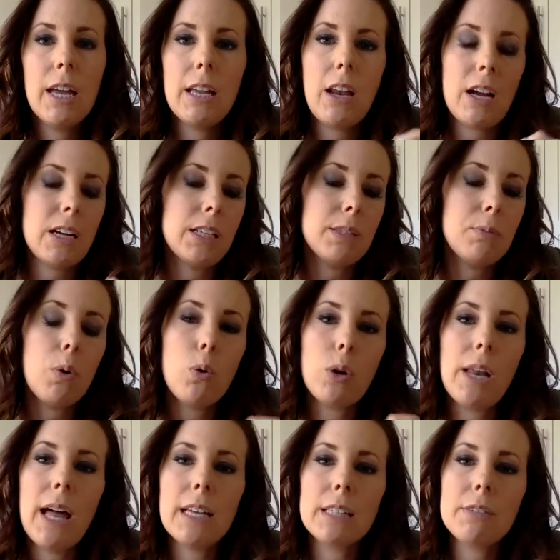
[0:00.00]
like a small
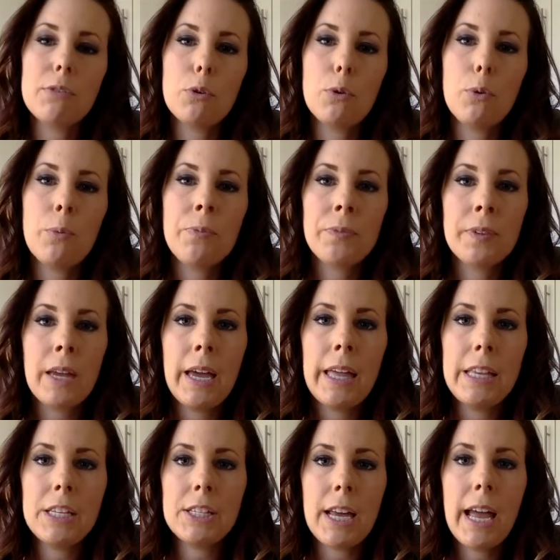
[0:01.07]
glass full
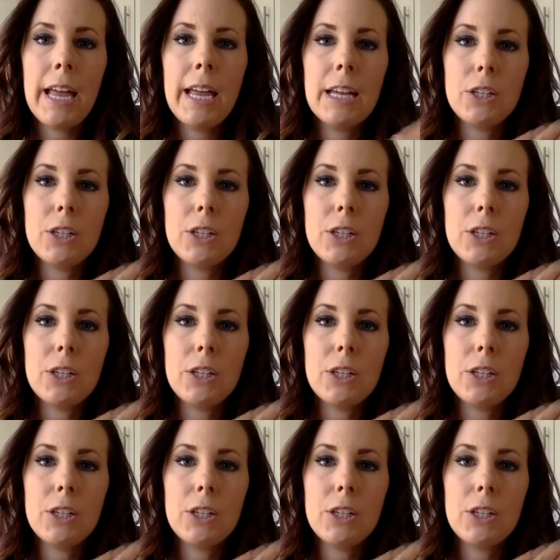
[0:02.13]
each day